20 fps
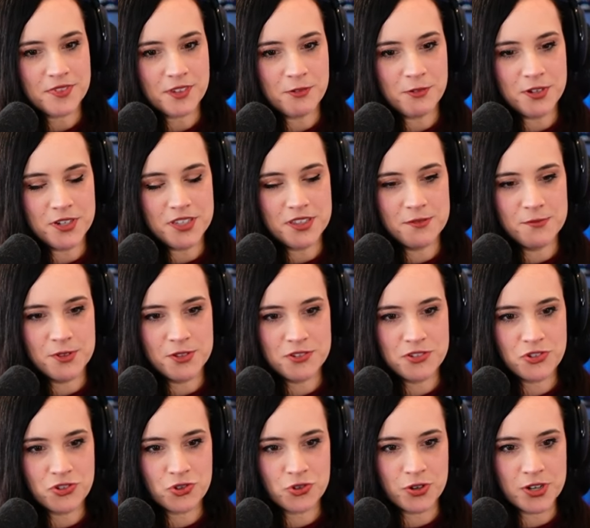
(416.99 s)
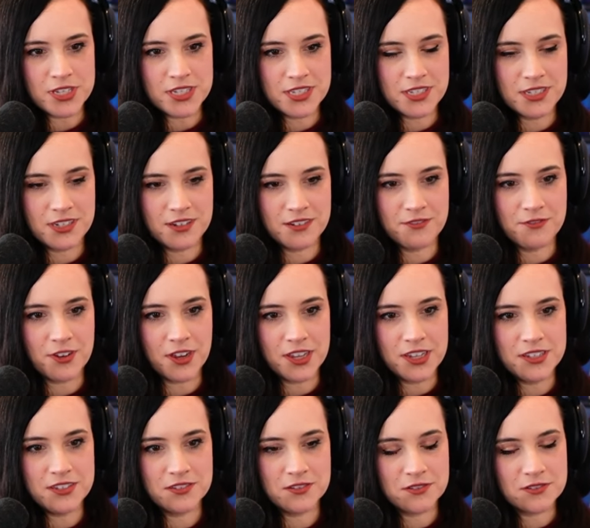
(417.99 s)
One of the most trusted
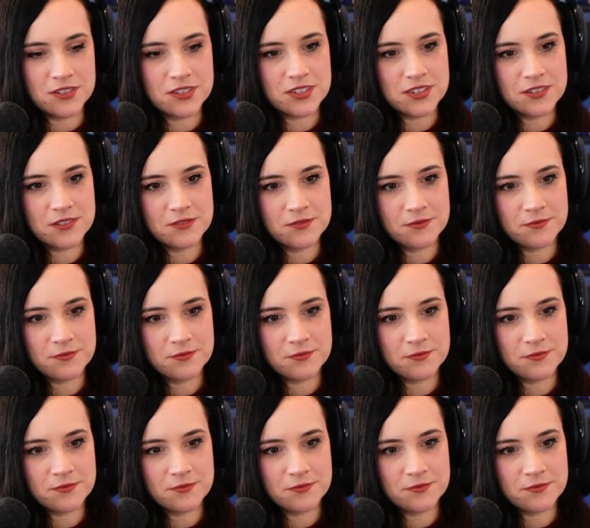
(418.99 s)
advisors.